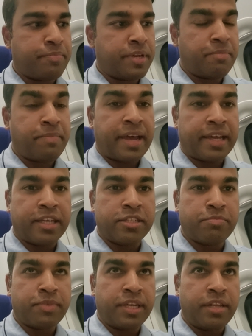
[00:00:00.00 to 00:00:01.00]

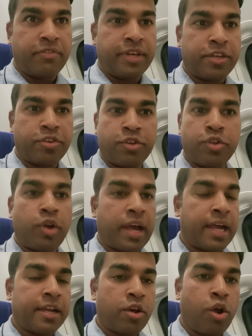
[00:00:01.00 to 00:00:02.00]
pre-packaged meal where you
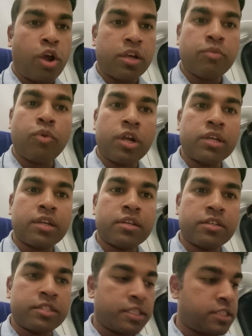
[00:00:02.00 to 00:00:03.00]
add hot water
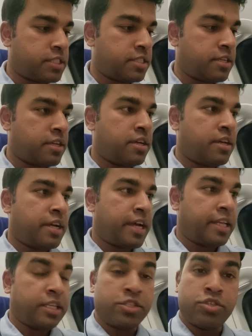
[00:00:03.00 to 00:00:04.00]
to this,
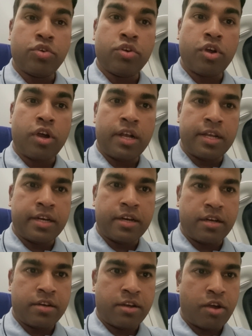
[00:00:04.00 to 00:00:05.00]
and it's so-called
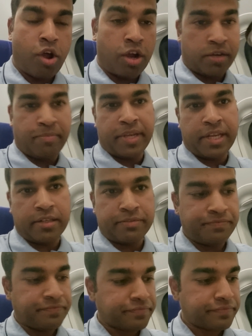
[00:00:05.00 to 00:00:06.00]
a hot meal.
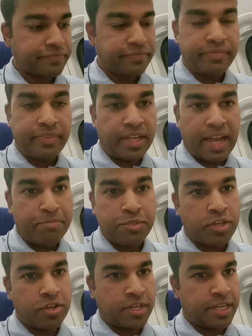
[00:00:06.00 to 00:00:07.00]

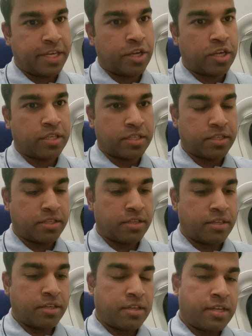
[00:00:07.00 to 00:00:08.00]
Absolutely not.
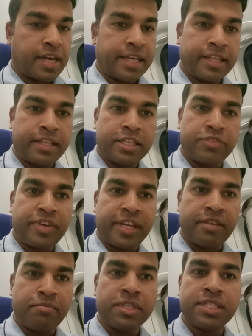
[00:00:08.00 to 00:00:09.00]
I think that's
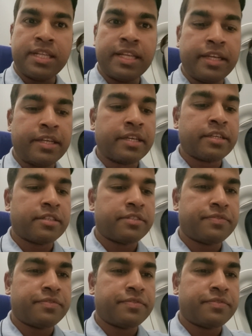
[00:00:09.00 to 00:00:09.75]
very misleading.